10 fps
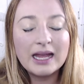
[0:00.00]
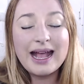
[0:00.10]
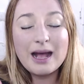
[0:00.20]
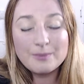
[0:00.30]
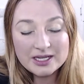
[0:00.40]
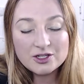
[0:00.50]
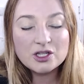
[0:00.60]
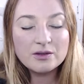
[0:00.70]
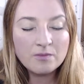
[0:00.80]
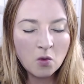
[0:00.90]
come
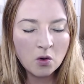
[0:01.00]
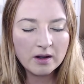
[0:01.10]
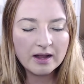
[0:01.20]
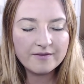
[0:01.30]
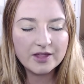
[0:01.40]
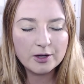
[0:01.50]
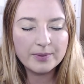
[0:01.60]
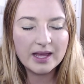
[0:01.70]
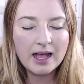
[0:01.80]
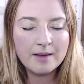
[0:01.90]
into more of their
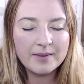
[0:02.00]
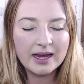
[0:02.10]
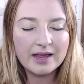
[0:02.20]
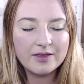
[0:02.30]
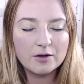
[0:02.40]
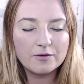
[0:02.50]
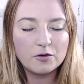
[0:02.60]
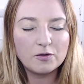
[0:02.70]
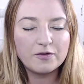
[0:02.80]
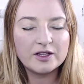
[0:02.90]
becoming and their
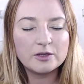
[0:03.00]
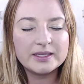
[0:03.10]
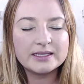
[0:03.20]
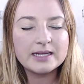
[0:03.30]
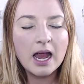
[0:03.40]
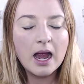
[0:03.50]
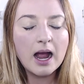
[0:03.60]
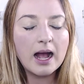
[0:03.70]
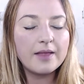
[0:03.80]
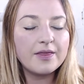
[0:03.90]
fulfillment.
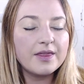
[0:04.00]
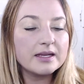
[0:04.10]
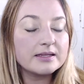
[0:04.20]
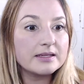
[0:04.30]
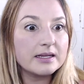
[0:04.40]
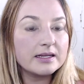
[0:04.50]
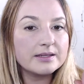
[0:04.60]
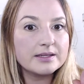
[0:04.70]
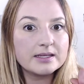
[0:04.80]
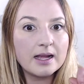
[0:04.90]
Uh, this
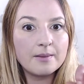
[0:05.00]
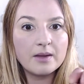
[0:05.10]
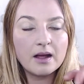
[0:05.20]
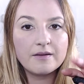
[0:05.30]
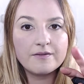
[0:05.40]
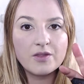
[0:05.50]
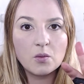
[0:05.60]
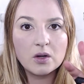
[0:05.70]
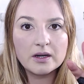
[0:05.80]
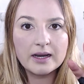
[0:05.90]
is some of the
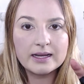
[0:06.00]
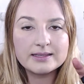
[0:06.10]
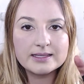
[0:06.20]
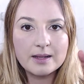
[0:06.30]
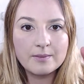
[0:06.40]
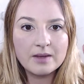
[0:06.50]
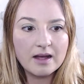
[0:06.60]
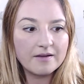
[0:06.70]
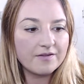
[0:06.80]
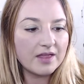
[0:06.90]
work and some
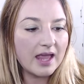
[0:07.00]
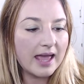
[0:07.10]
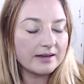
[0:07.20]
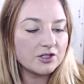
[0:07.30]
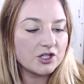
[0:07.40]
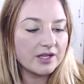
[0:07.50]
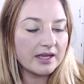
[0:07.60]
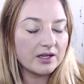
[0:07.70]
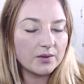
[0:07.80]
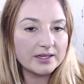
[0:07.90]
of the energy
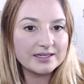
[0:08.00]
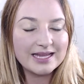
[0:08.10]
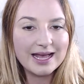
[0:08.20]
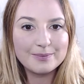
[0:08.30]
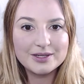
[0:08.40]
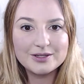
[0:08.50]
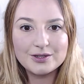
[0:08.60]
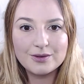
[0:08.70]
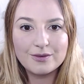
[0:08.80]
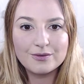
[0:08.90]
that you can tap
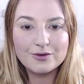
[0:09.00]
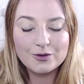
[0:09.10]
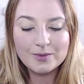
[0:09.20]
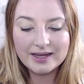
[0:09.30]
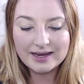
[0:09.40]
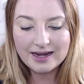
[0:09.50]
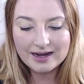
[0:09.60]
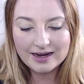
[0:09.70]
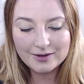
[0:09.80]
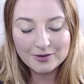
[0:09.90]
into through Nuumite, and
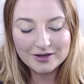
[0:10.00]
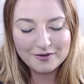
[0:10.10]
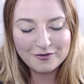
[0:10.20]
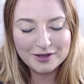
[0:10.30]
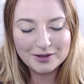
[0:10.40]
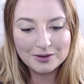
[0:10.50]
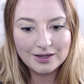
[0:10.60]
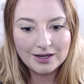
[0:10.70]
I already feel